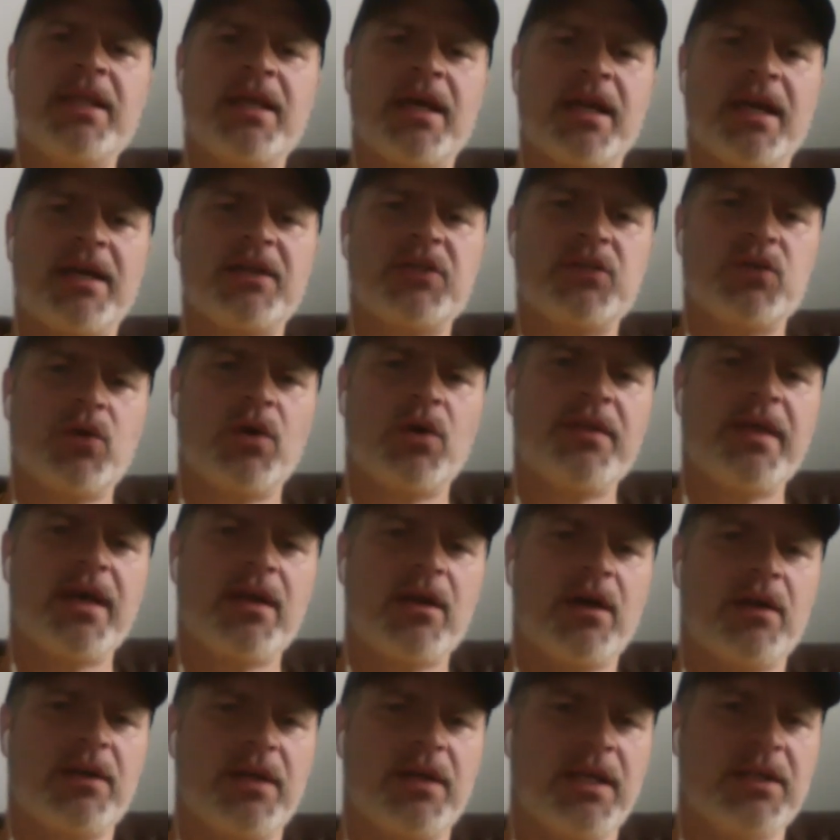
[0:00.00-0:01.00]
that. I saw that
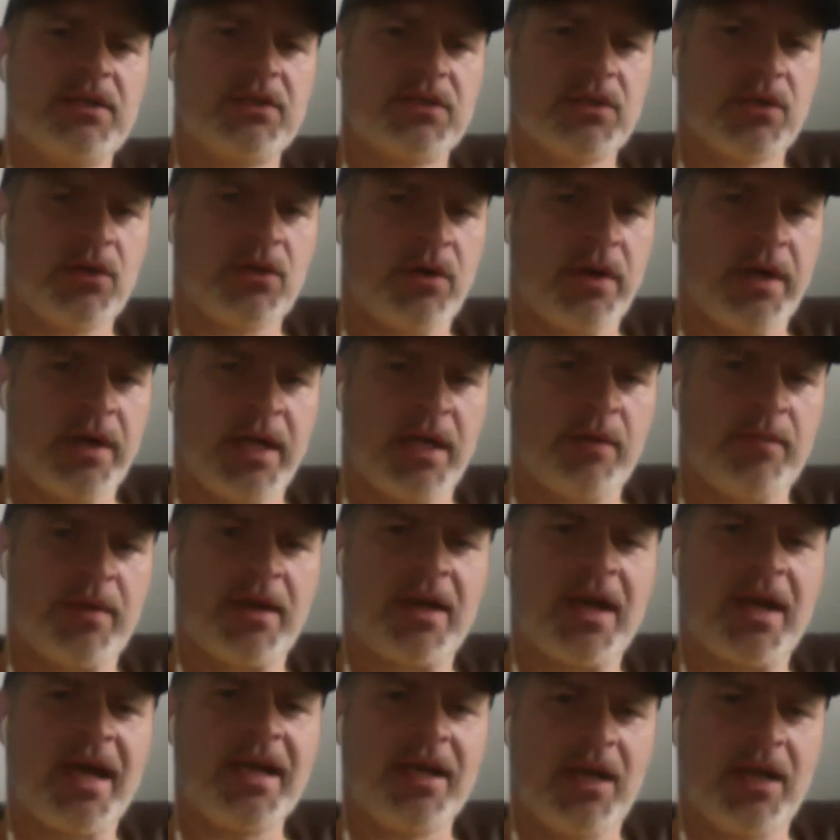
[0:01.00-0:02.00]
on Instagram
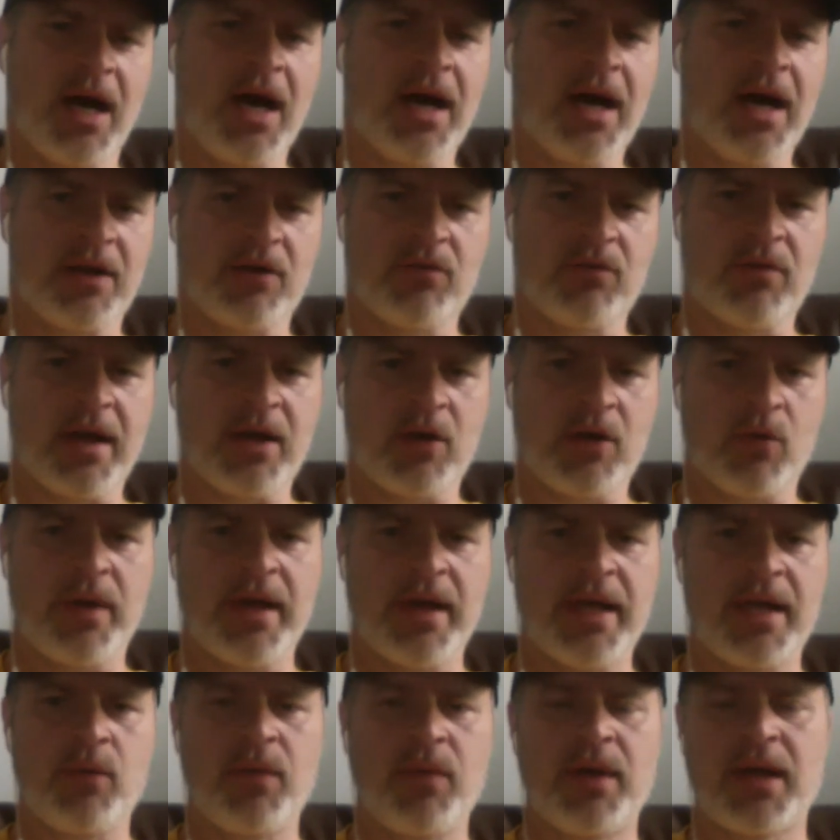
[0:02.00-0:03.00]
and I got it right
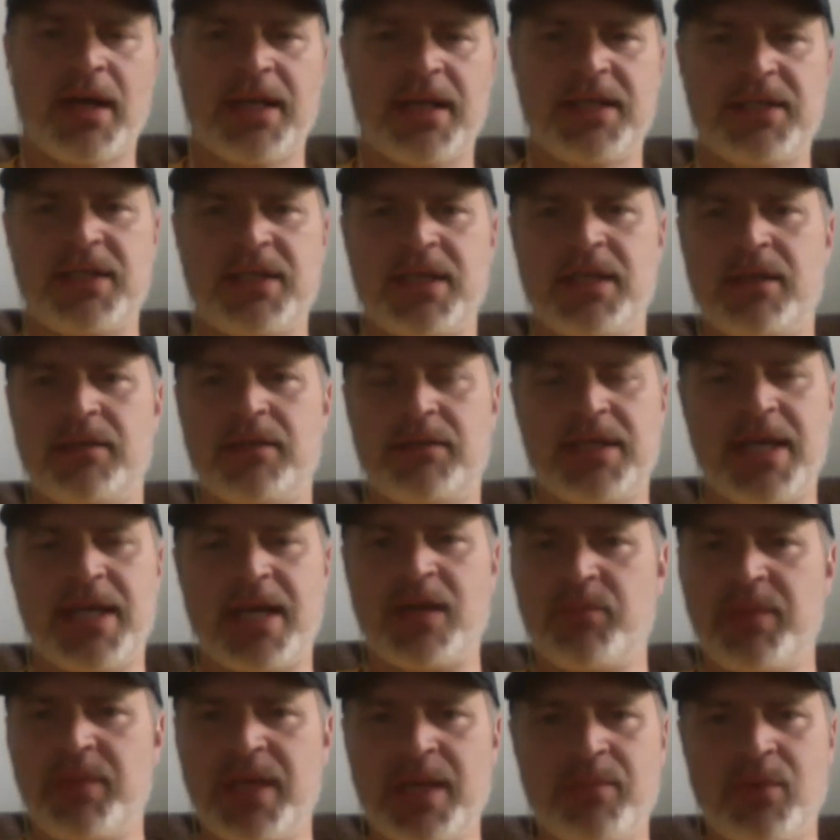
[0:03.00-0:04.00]
away when I see
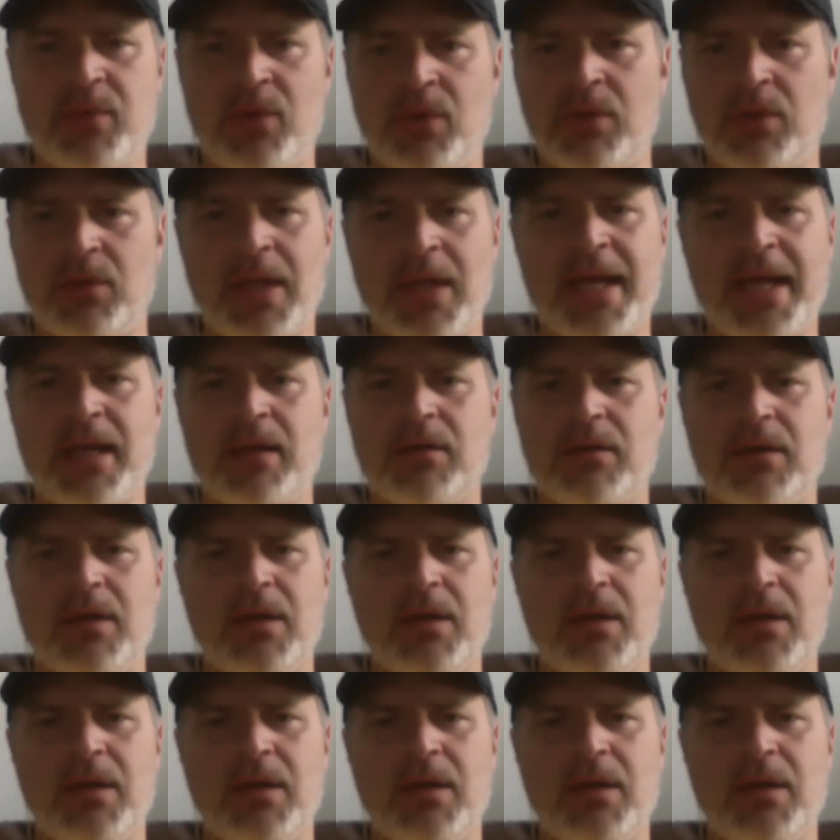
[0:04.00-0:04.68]
10 people like